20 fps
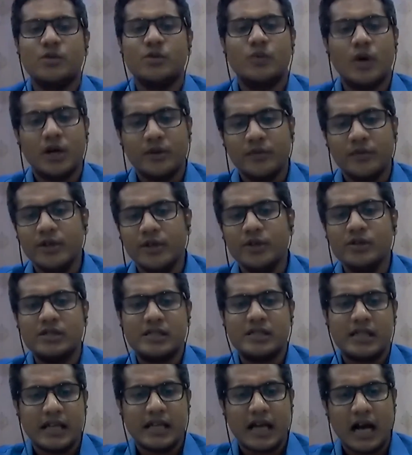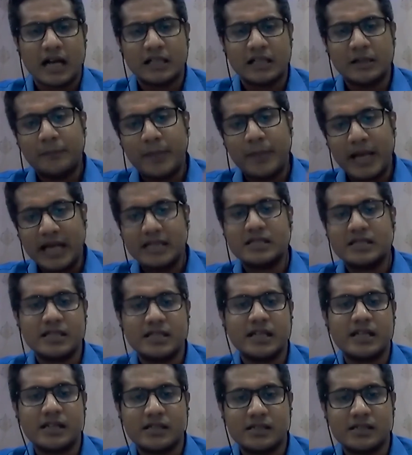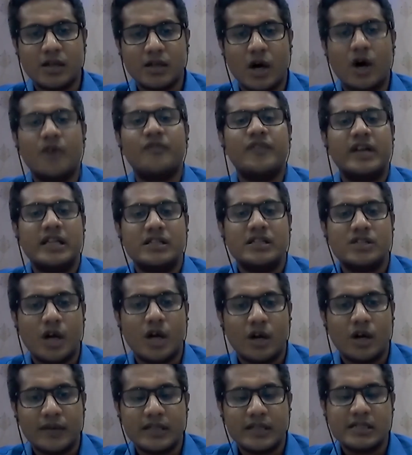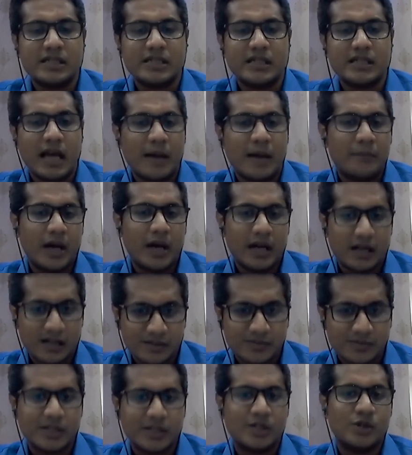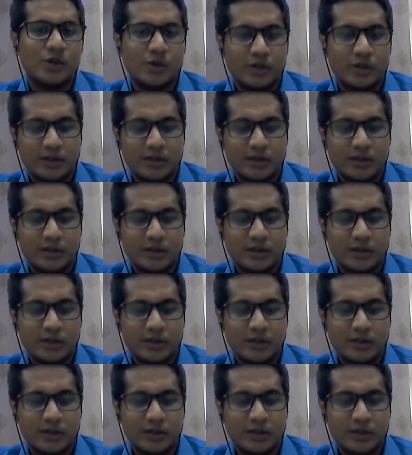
what would you say are the basics of insolvency and bankruptcy code?